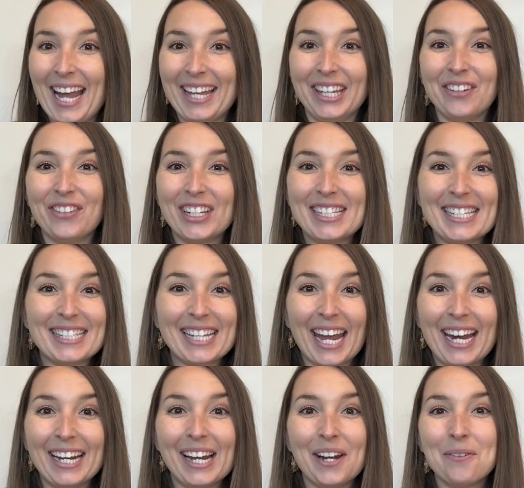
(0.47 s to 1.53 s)
Hey there friends, it's
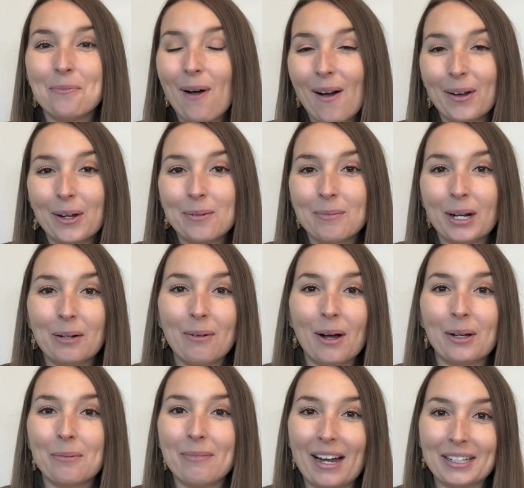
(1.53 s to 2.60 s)
Kate and welcome or
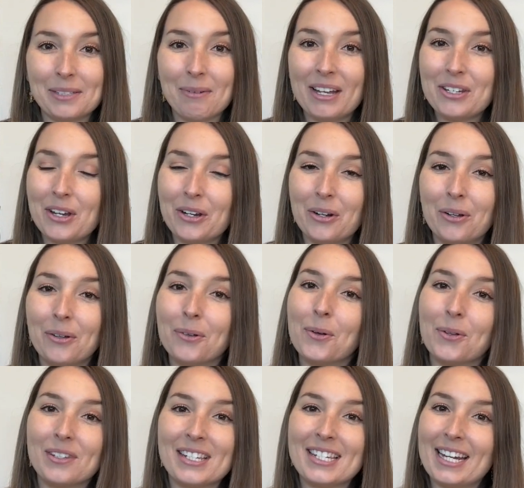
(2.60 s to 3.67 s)
welcome back to my channel,
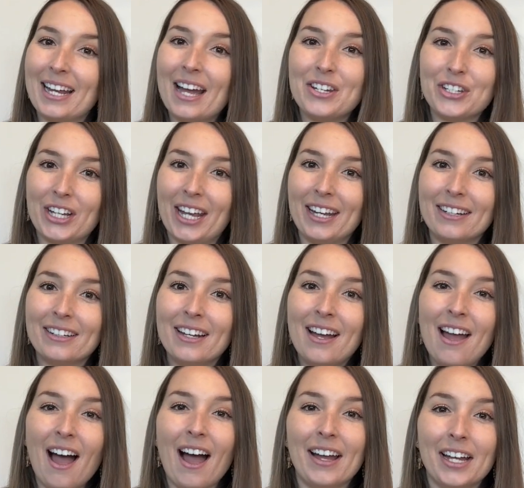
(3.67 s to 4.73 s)
Golden State Educate.
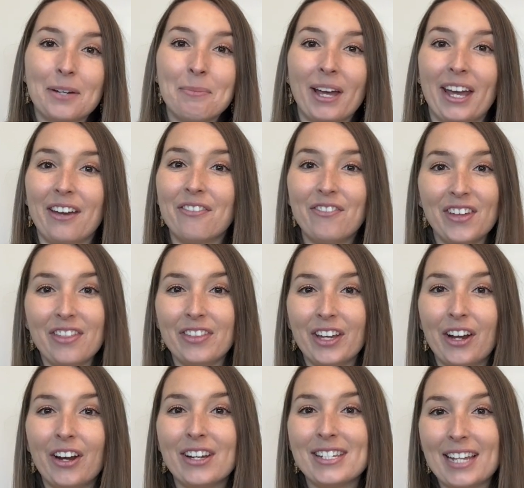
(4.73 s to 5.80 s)
I am a fifth
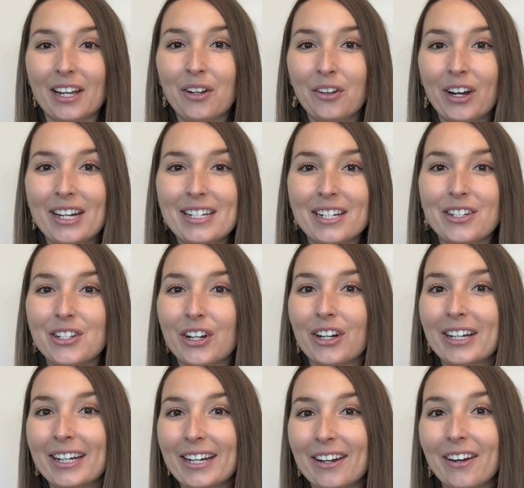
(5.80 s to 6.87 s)
year second grade
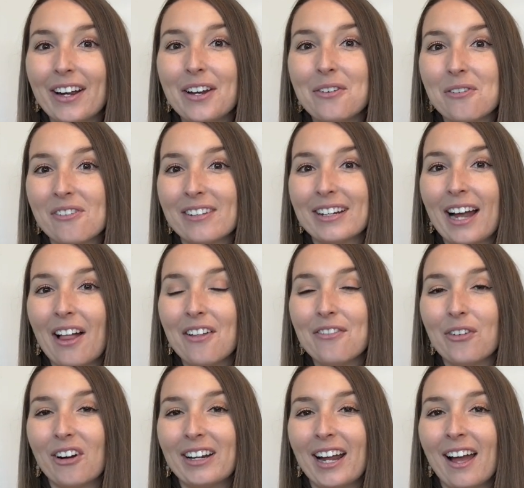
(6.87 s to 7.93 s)
teacher here in Northern
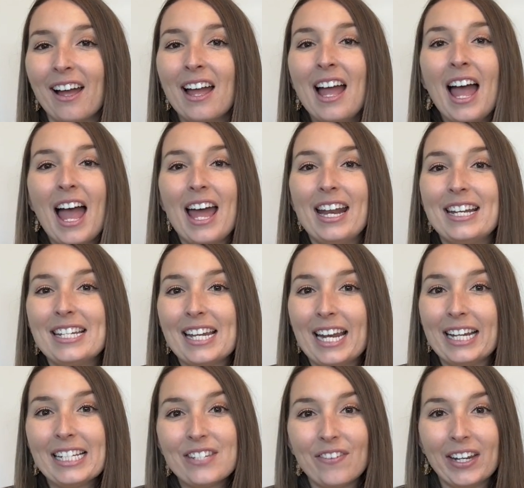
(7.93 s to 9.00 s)
California and in
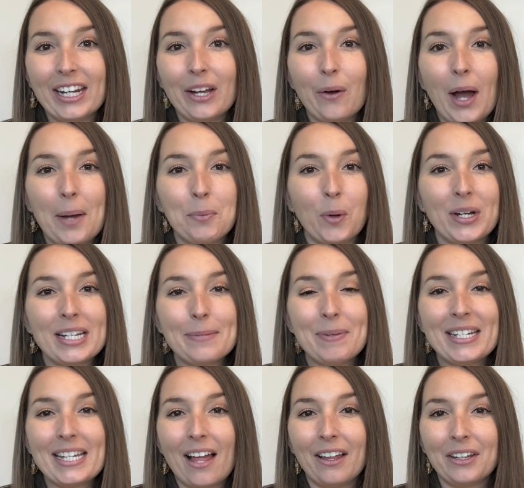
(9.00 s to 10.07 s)
today's video I'm going to
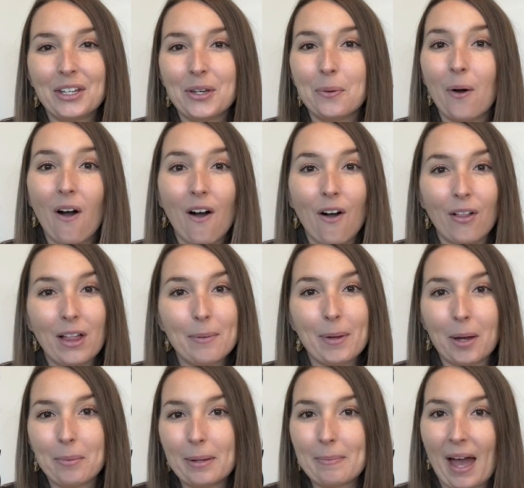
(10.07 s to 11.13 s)
be telling you all
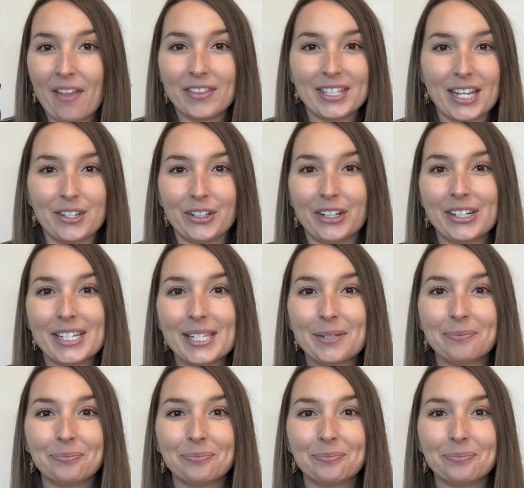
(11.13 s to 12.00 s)
about my math centers.